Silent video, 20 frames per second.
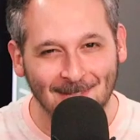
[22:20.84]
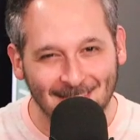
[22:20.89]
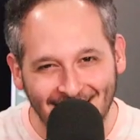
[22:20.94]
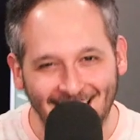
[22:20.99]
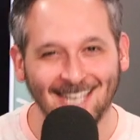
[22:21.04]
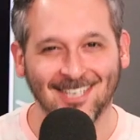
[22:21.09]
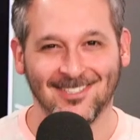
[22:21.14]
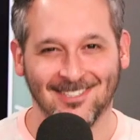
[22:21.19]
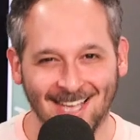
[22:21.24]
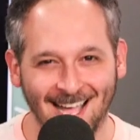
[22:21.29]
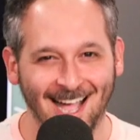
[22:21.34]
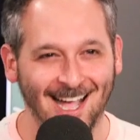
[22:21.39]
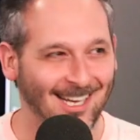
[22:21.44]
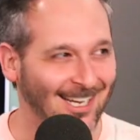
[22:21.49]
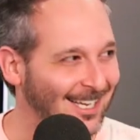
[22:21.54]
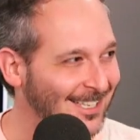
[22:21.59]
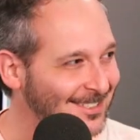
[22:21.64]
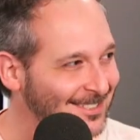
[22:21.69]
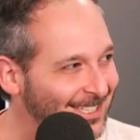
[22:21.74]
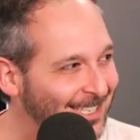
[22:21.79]
the next
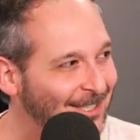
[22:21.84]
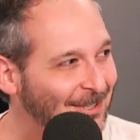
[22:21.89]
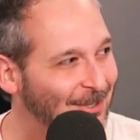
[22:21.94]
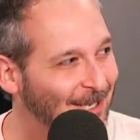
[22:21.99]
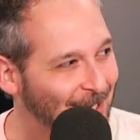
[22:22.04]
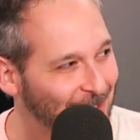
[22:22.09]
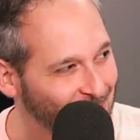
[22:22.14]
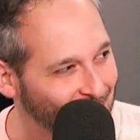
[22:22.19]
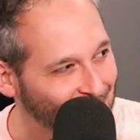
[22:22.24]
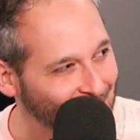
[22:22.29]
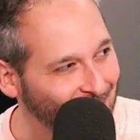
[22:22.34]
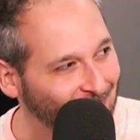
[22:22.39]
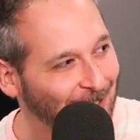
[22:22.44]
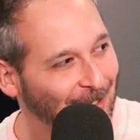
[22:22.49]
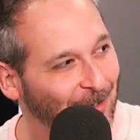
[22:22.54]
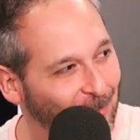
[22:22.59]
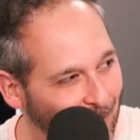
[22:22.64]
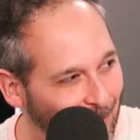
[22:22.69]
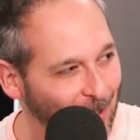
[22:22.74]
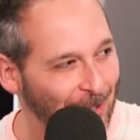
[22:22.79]
Gaga. It's like you guys are
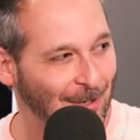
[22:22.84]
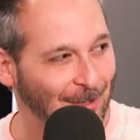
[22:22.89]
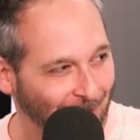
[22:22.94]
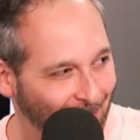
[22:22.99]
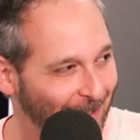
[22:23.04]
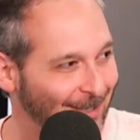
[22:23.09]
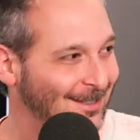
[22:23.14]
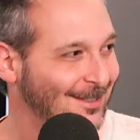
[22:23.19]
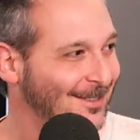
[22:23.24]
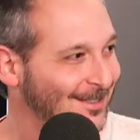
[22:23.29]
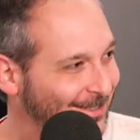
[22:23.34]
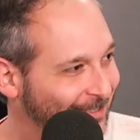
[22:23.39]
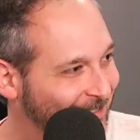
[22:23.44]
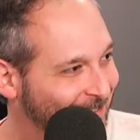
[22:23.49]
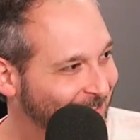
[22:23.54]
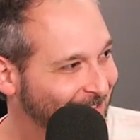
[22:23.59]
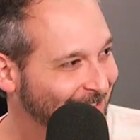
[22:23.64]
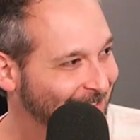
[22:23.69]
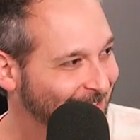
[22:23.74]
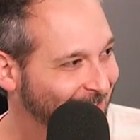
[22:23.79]
here with her. You
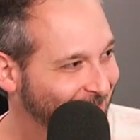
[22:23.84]
know, there's